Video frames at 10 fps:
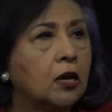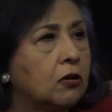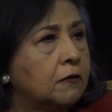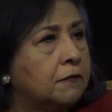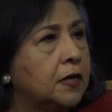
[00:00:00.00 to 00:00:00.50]

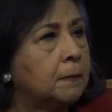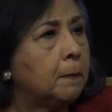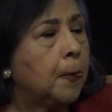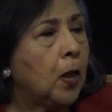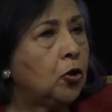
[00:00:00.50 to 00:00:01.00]
care of it,
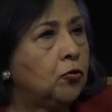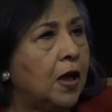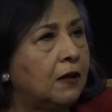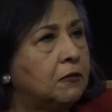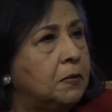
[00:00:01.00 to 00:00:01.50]
you
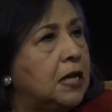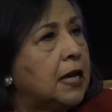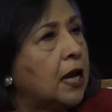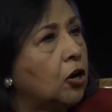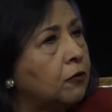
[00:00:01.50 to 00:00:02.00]
have to be
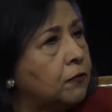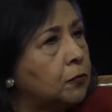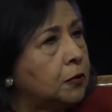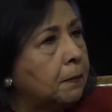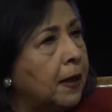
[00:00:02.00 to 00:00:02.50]
careful
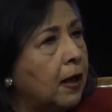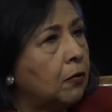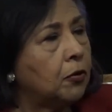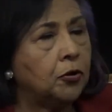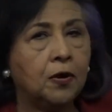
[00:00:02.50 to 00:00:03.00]
with
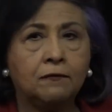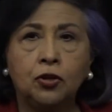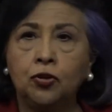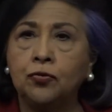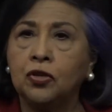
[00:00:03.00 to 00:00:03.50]
power, you have
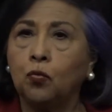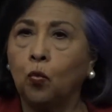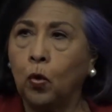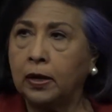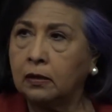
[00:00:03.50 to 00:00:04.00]
to use it
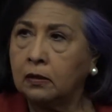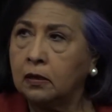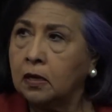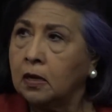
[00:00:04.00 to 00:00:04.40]
well.